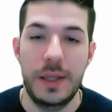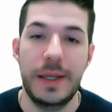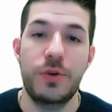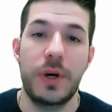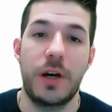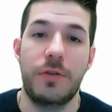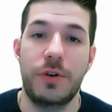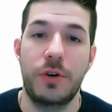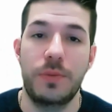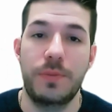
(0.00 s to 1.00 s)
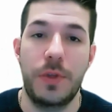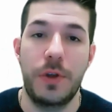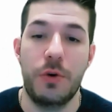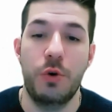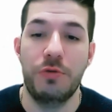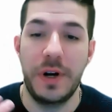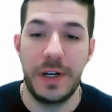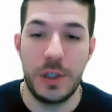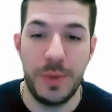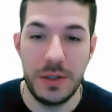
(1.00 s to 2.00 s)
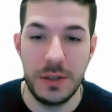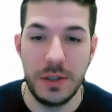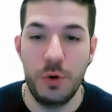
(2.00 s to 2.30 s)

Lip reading: Then you have their overhead expenses,